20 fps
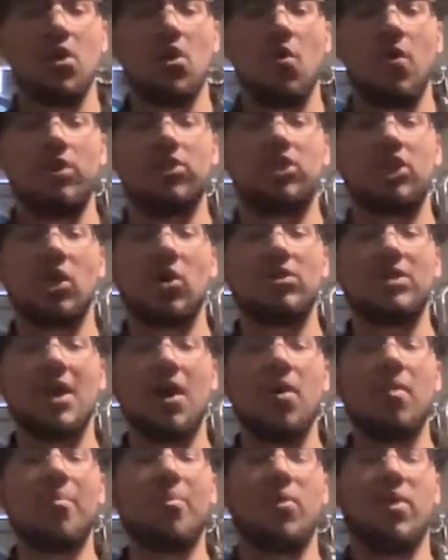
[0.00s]
which shows
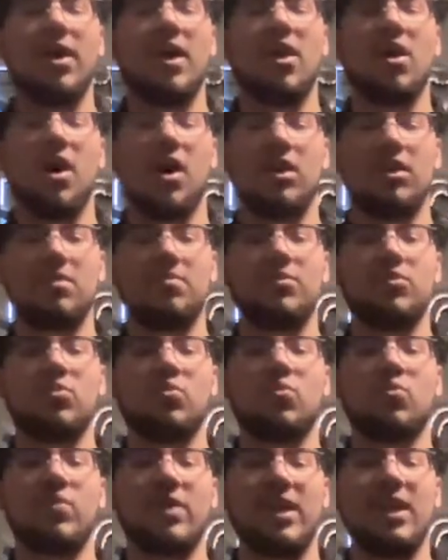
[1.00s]
how important condoms
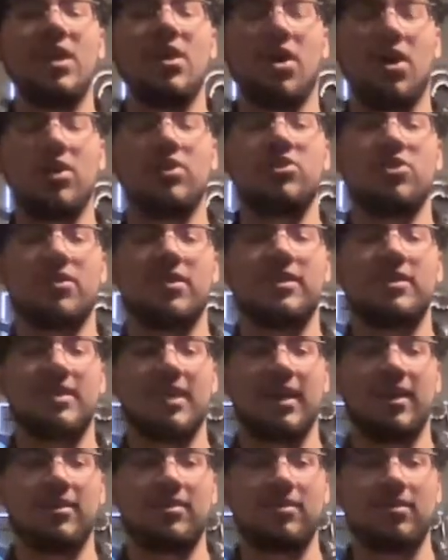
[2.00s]
really are during
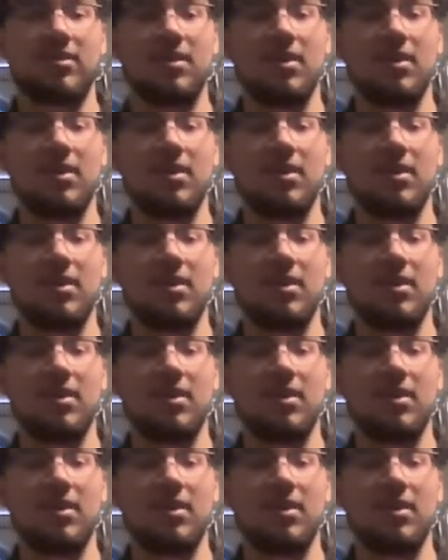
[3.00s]
sex.